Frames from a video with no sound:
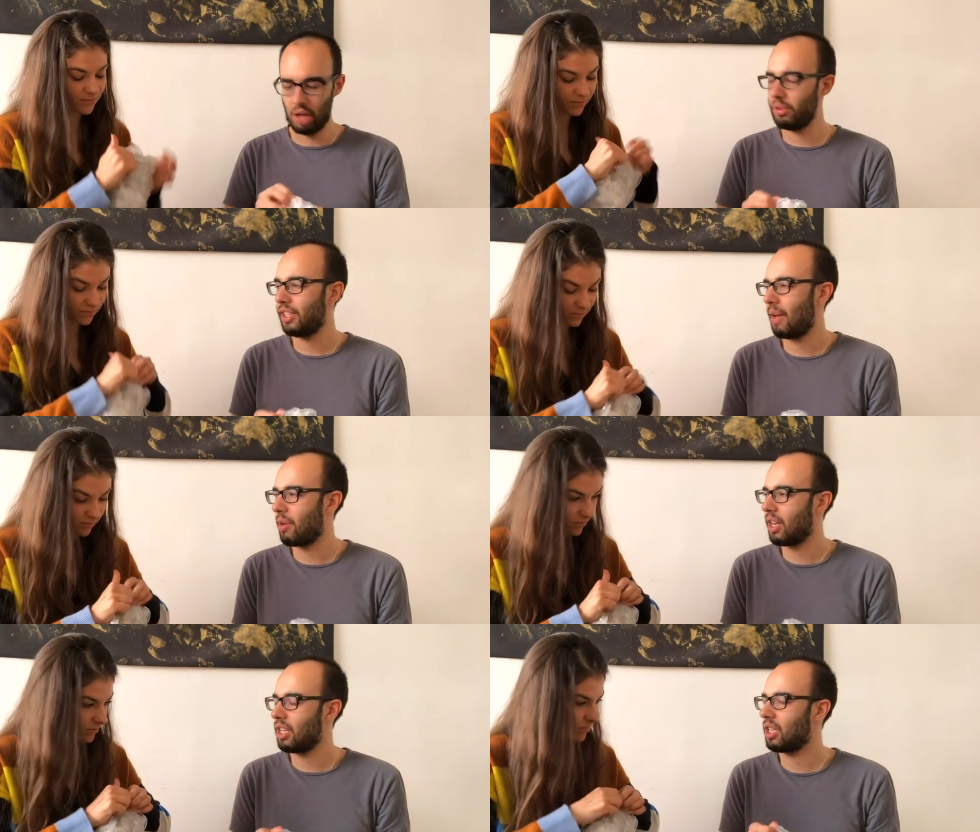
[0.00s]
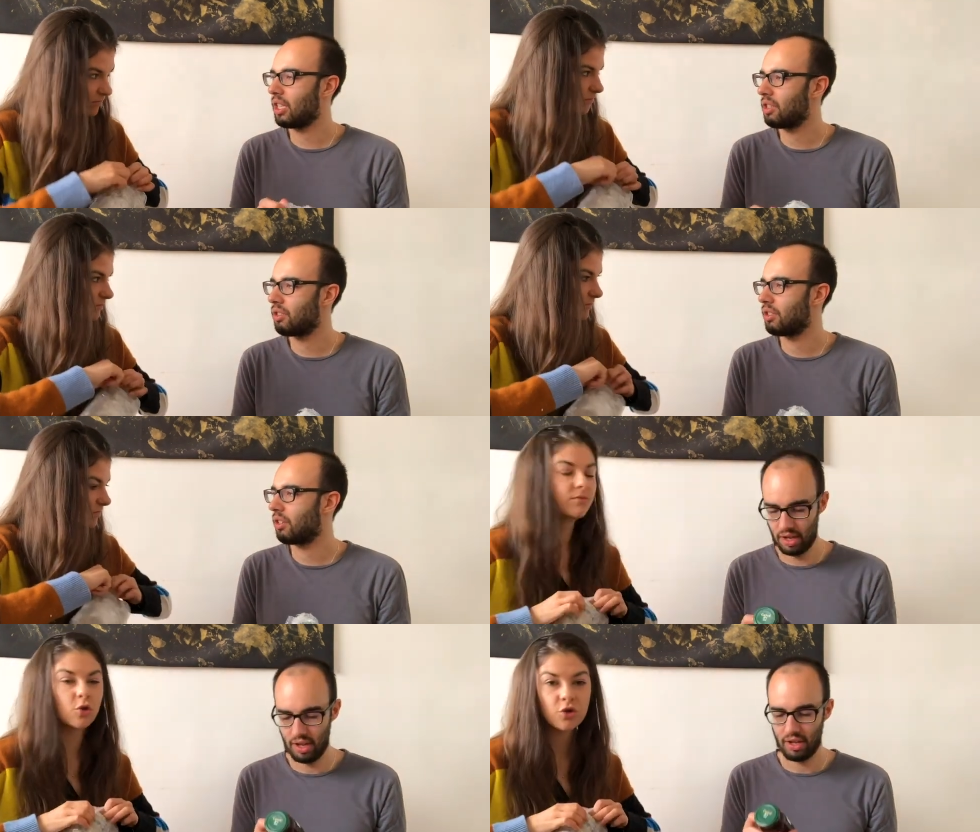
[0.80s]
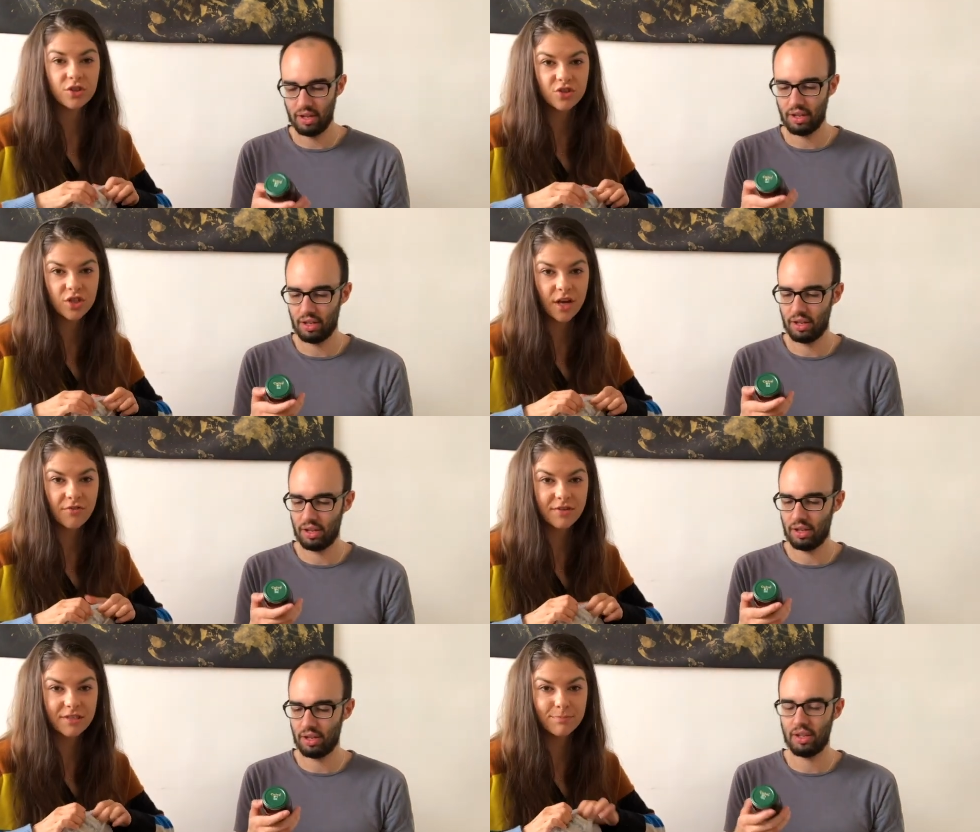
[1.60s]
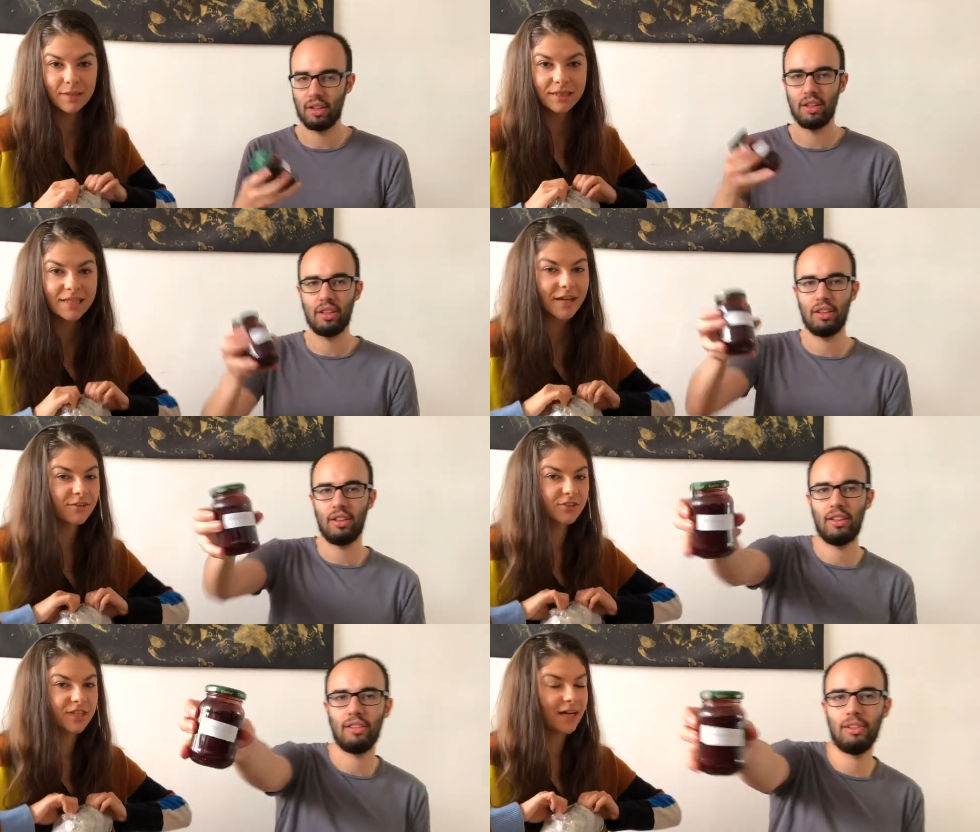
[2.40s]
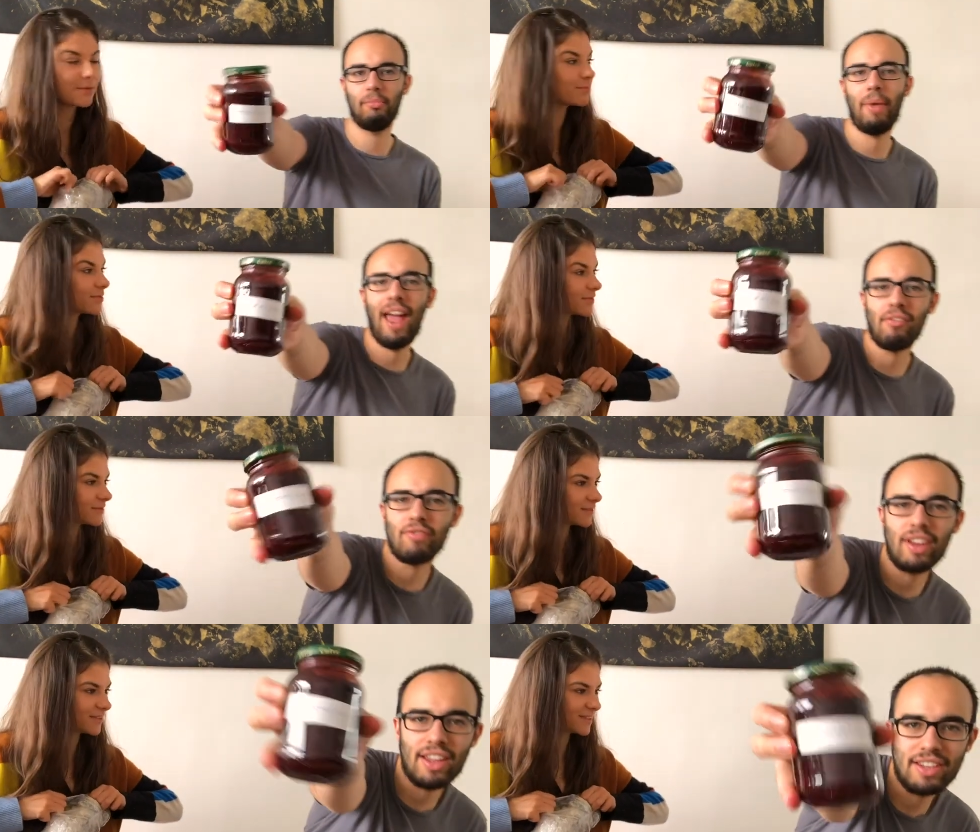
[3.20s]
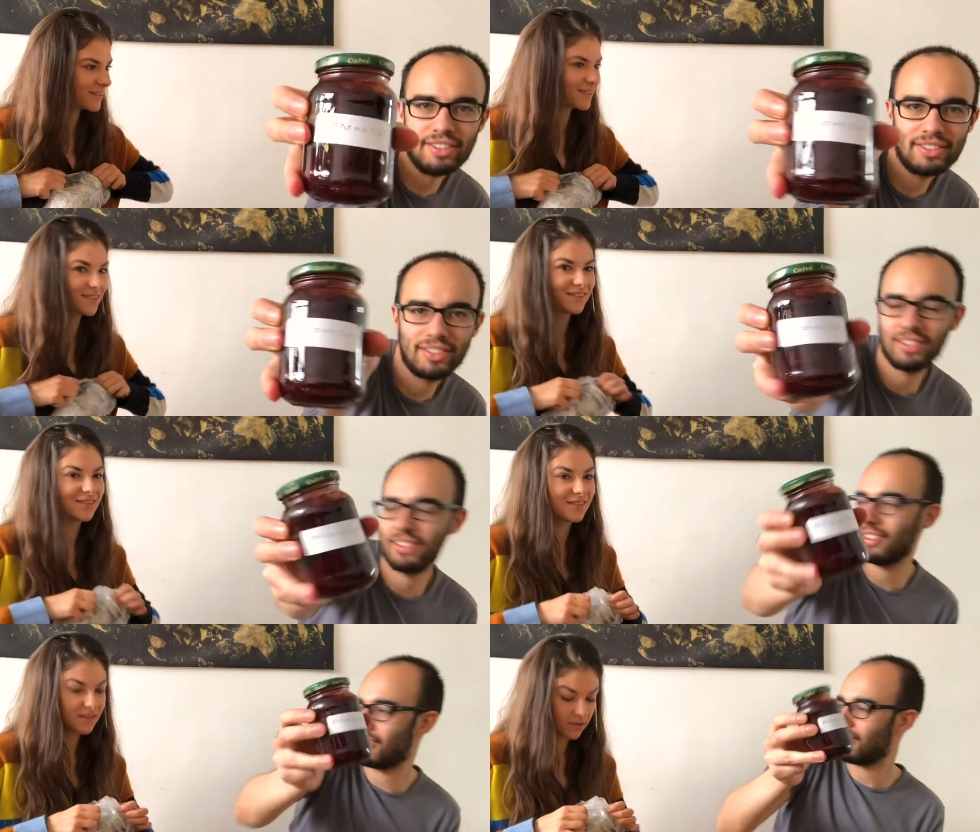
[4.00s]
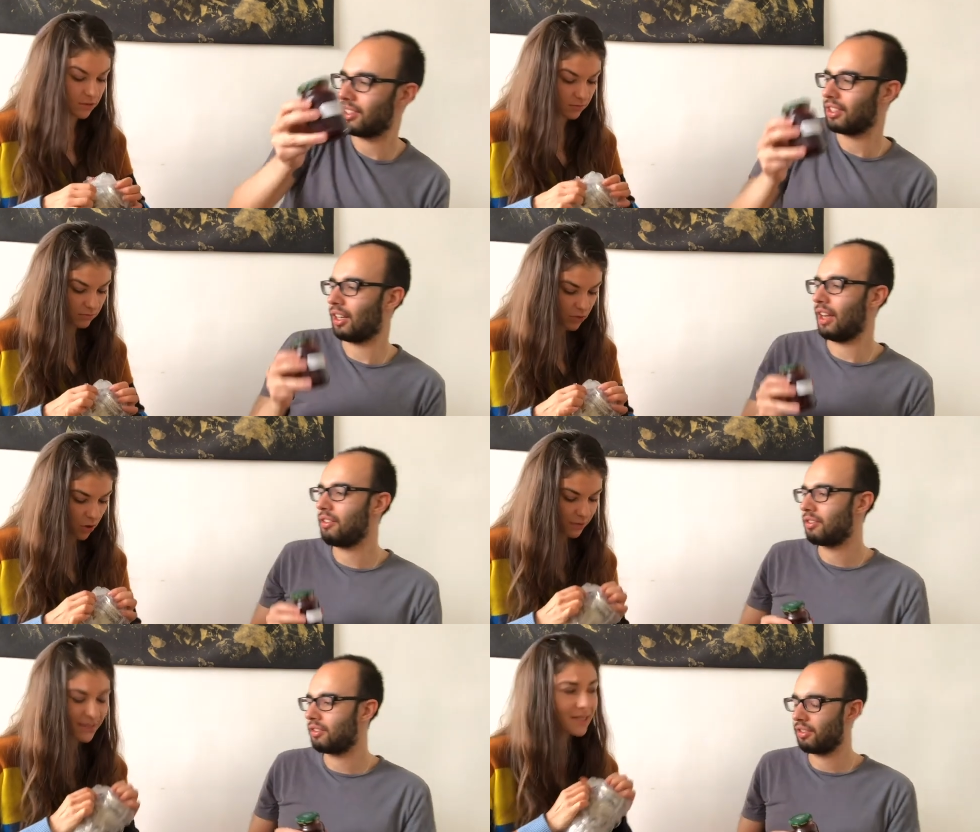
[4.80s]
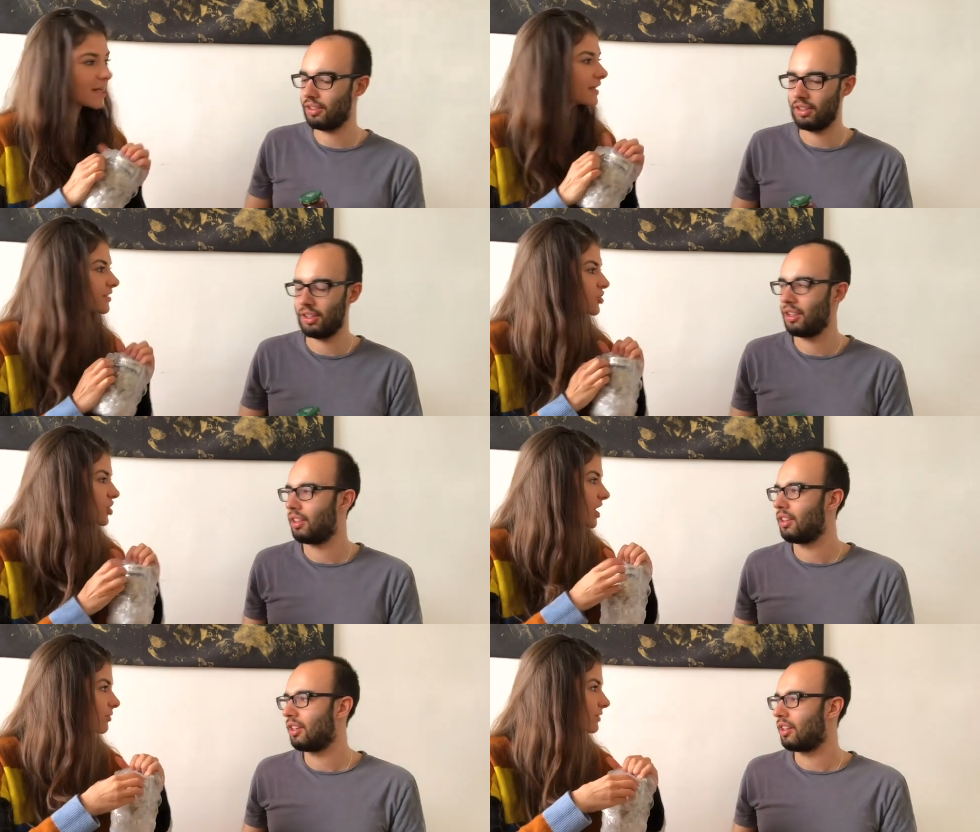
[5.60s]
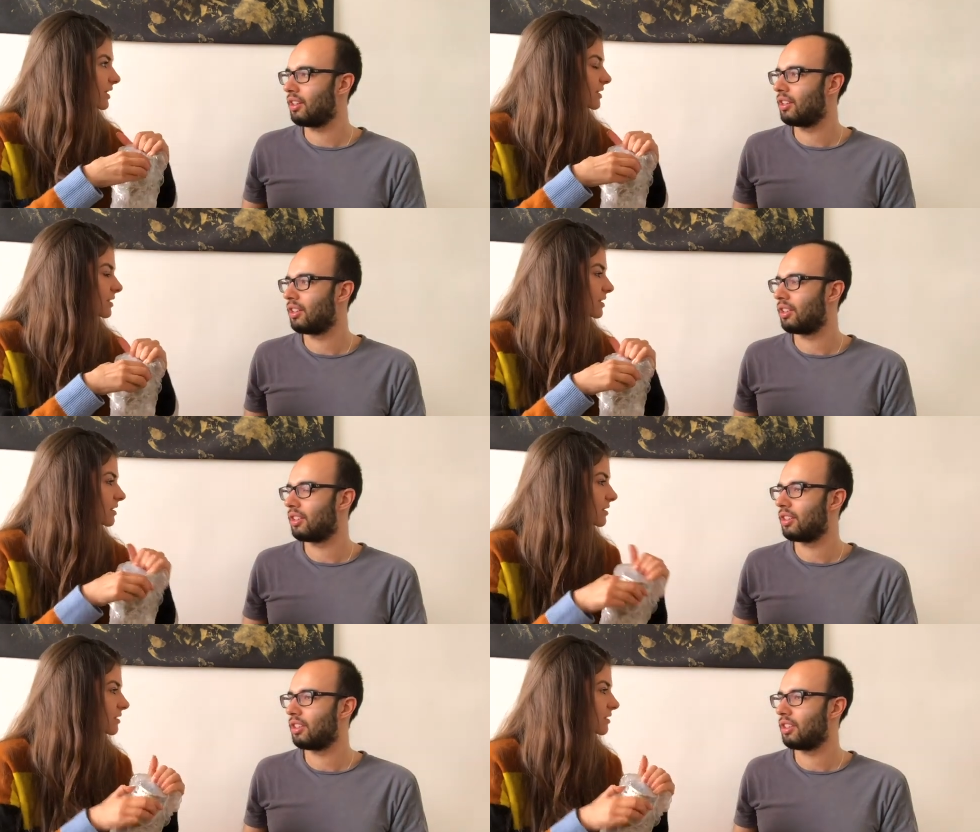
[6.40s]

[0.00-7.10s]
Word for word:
Speaker 1: do you say marine in English?
Speaker 2: Not the cherries, but the other type.
Speaker 1: Berries.
Speaker 2: No, it's like cherries.